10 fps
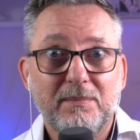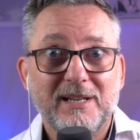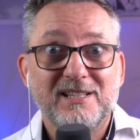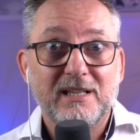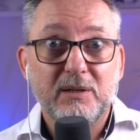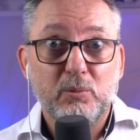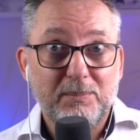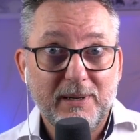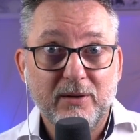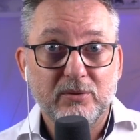but instead it will
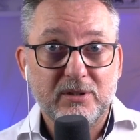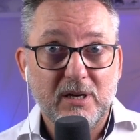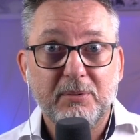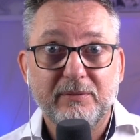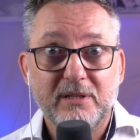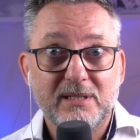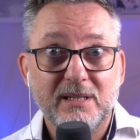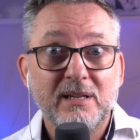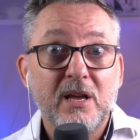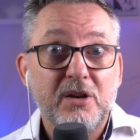play on top of the
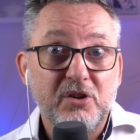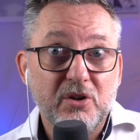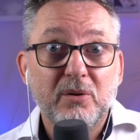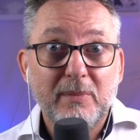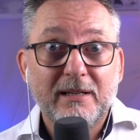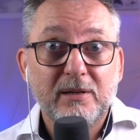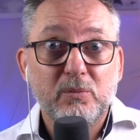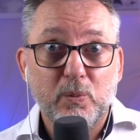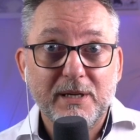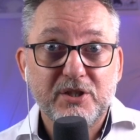scene no matter
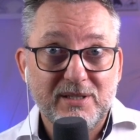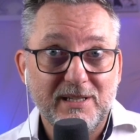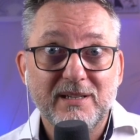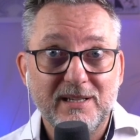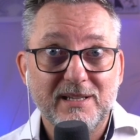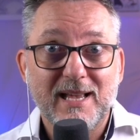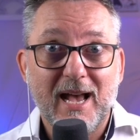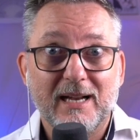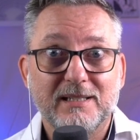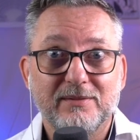which scene is
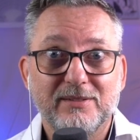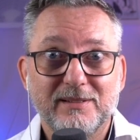active.